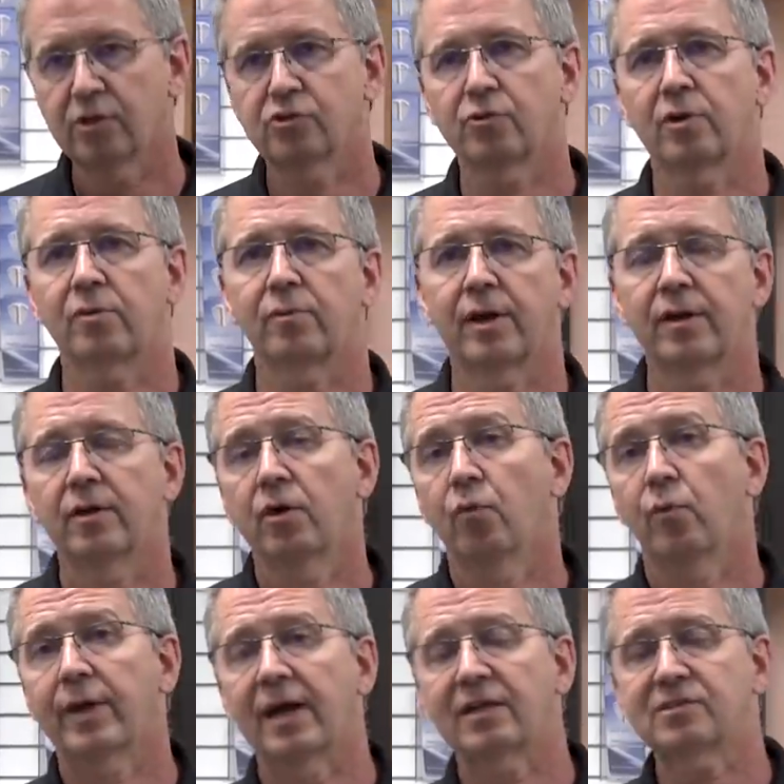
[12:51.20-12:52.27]
So anyway,
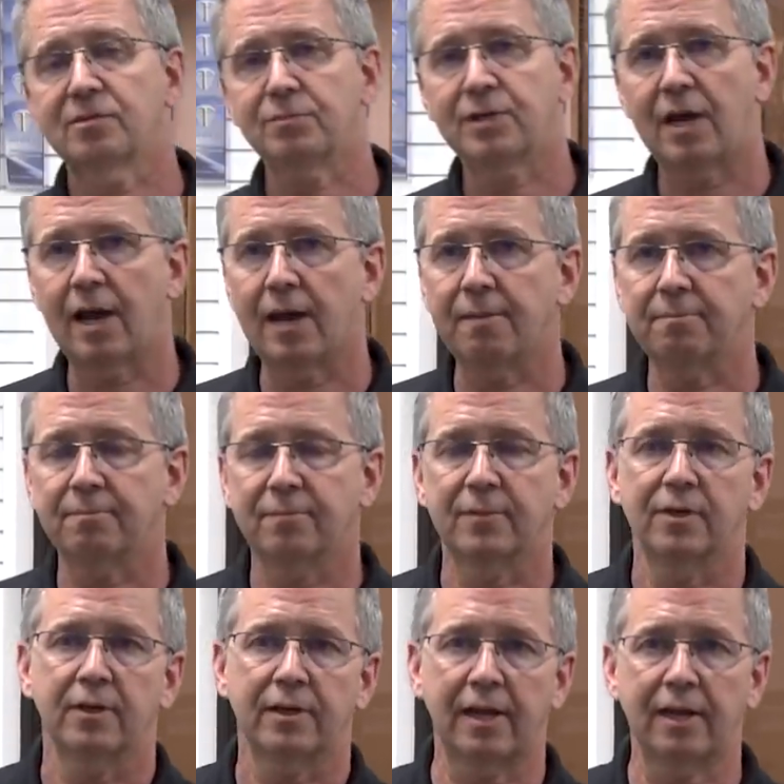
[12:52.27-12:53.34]
we got some time,
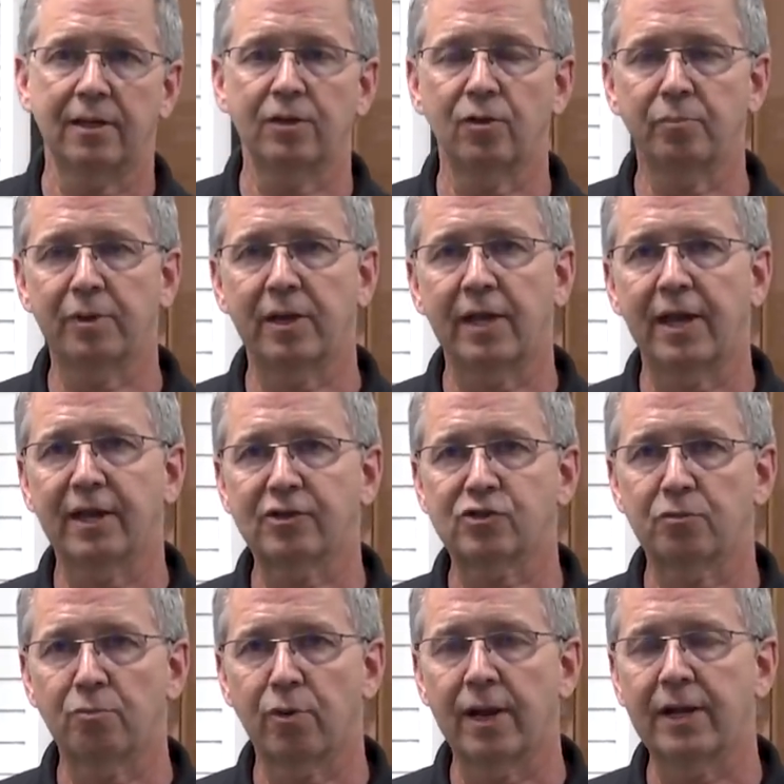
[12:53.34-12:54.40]
got a little bit of
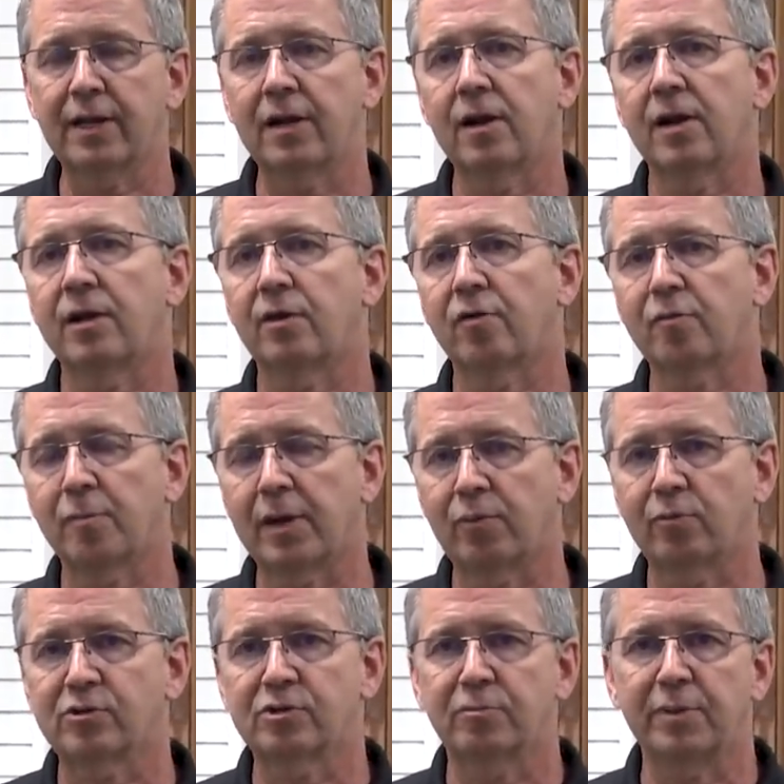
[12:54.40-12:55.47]
extra break here. I know everybody
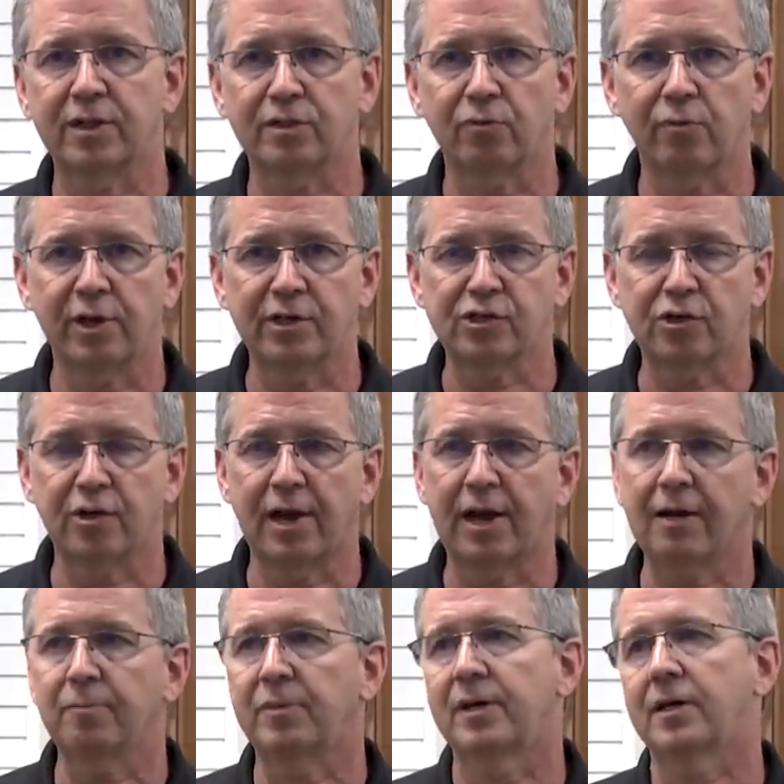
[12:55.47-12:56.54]
wants to be at the
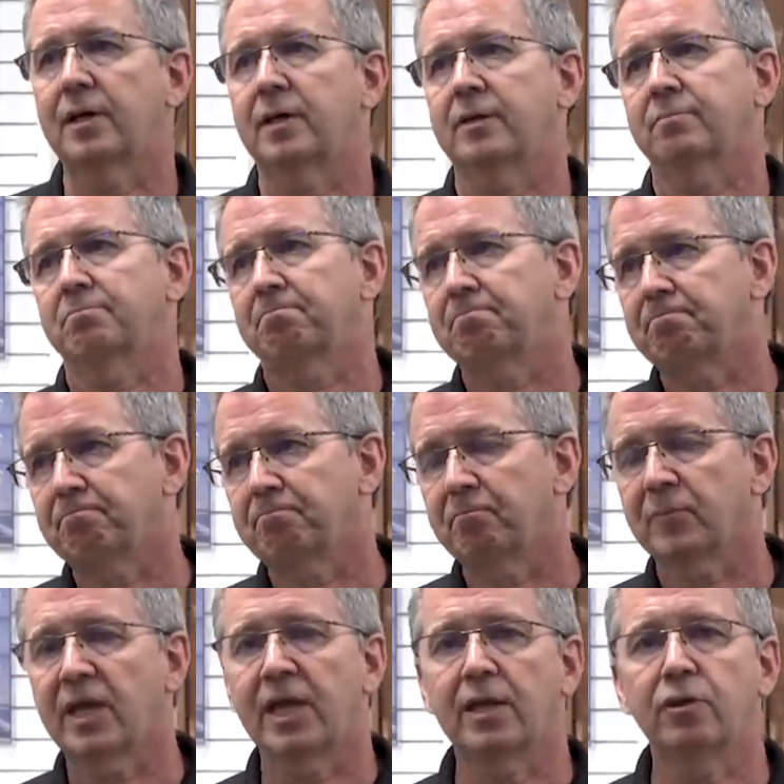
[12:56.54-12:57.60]
racetrack, but
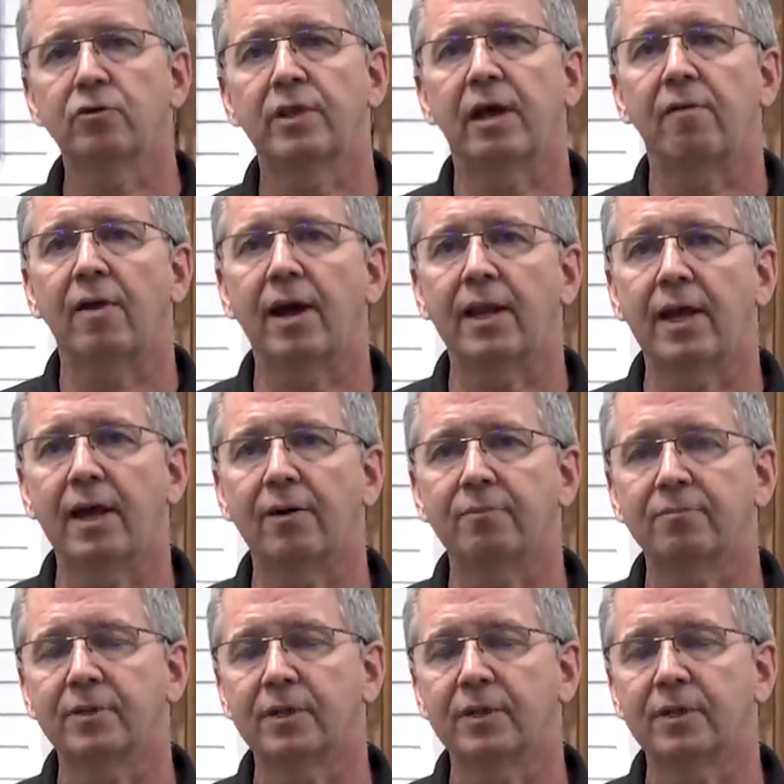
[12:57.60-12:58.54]
can't do that right now.